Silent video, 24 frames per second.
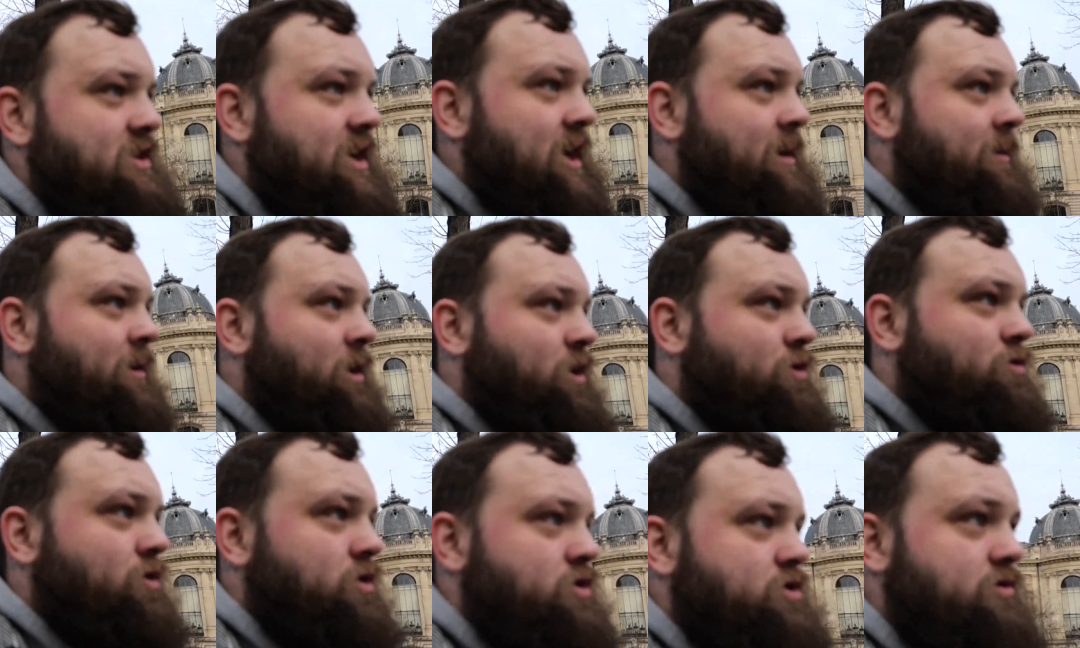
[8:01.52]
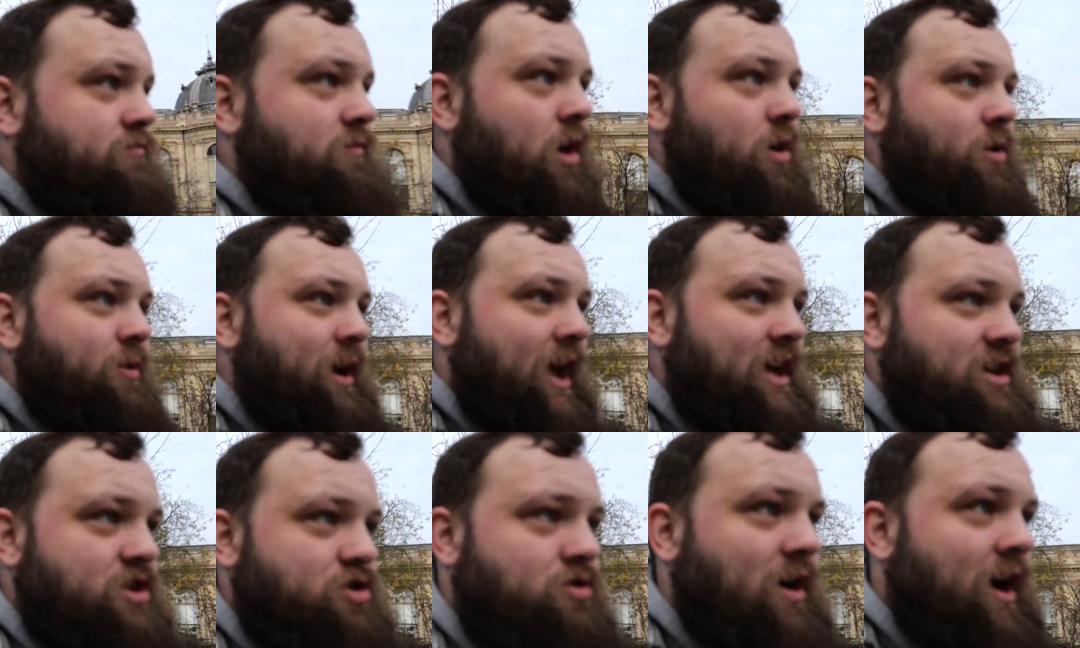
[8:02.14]
say I'm gonna cross the road
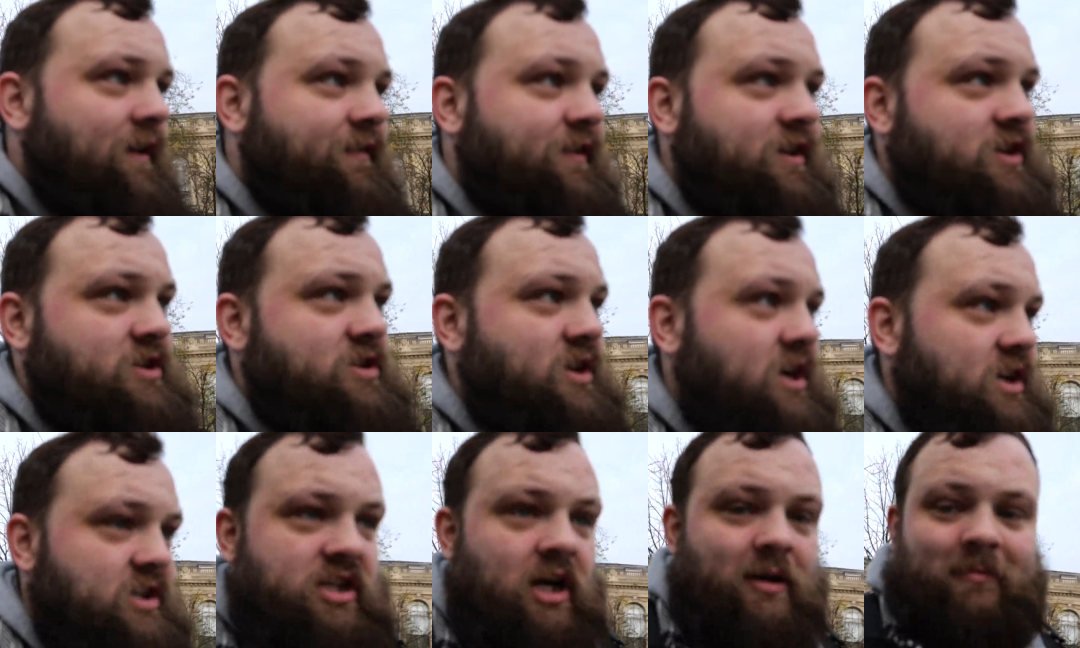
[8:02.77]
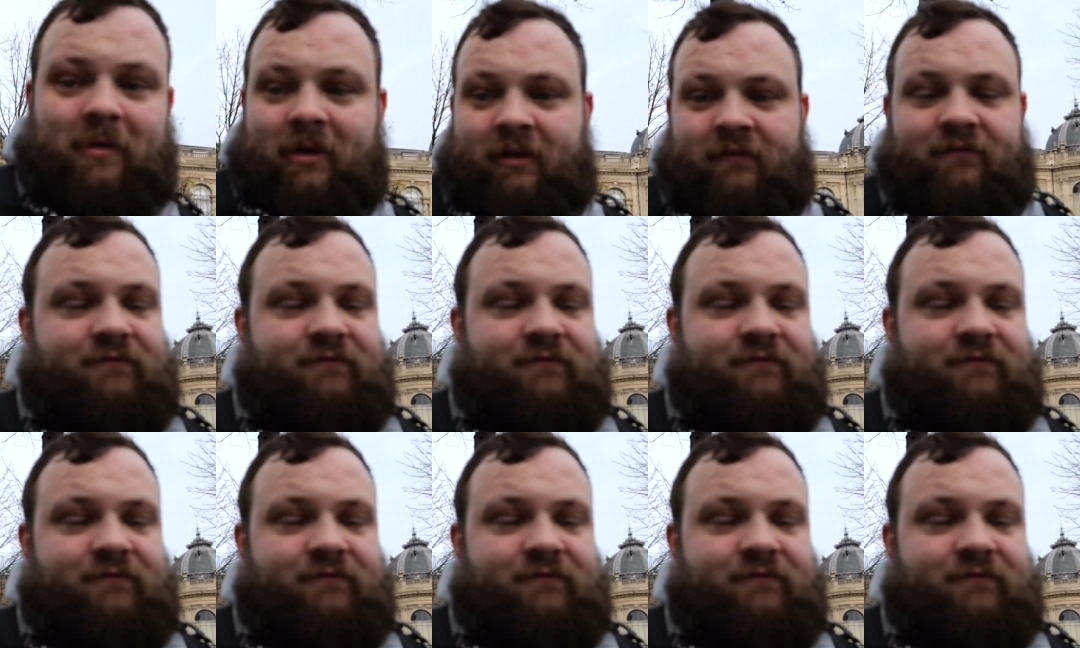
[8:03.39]
as traffic starts coming.